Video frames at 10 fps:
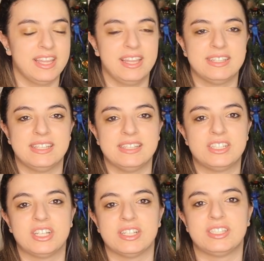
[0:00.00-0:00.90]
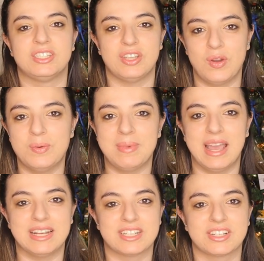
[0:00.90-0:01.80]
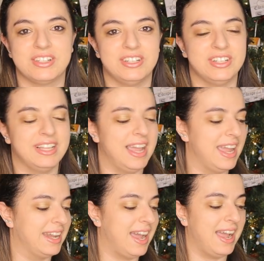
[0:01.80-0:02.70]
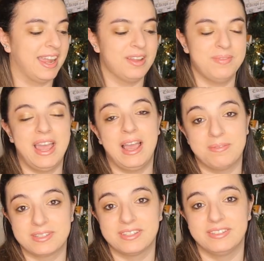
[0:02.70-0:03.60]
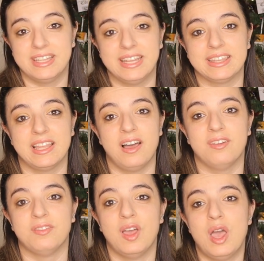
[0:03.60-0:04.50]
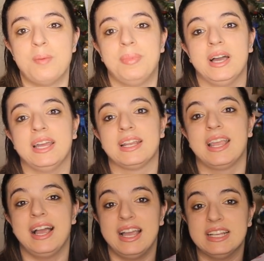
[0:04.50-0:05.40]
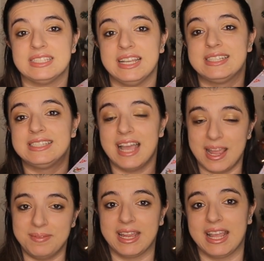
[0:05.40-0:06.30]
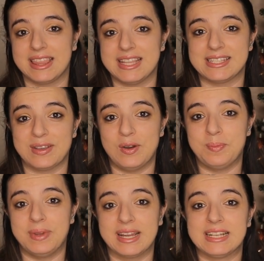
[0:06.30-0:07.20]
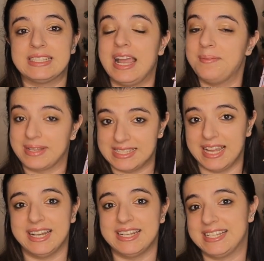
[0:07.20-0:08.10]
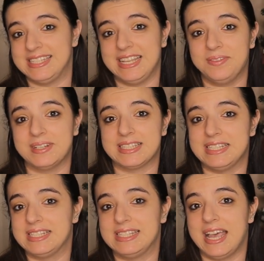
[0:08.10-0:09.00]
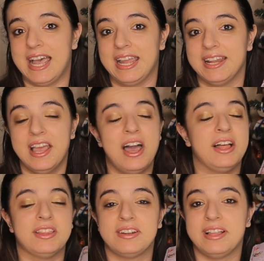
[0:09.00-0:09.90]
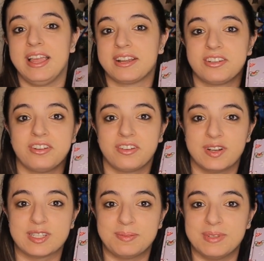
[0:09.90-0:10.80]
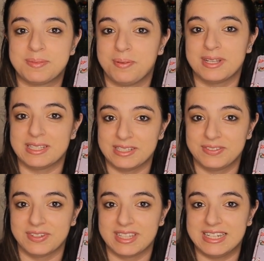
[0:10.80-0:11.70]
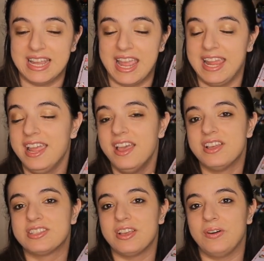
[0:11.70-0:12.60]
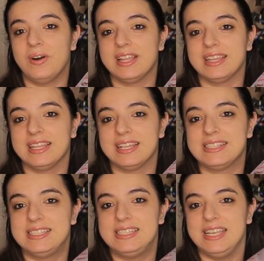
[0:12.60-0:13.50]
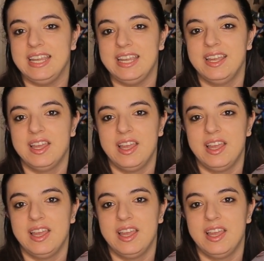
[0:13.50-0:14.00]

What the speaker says: This is just so magical, and I am absolutely in love. But guys, it's time to get this open because I'm excited to see what's inside. A little extra Christmas presents for the day. So let's see.